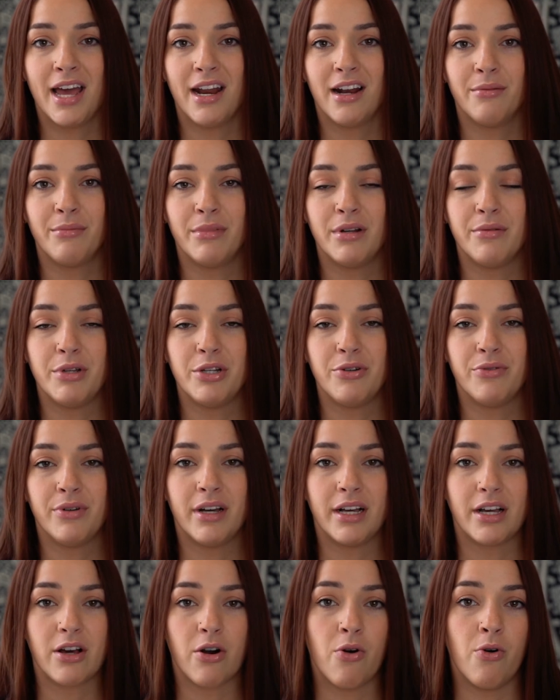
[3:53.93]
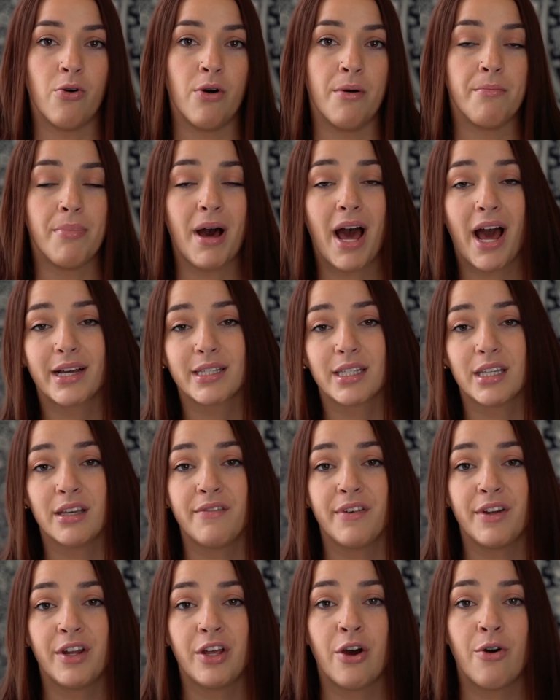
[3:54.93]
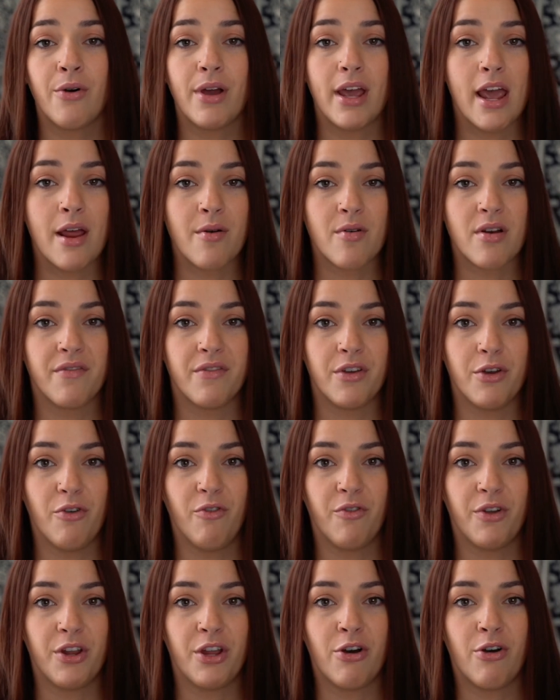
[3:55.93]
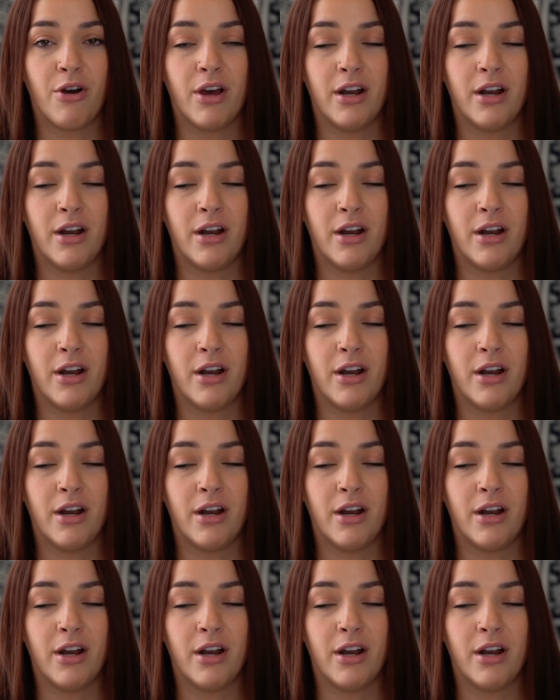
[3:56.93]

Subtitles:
and I'm going to be doing like a whole unboxing video and review video,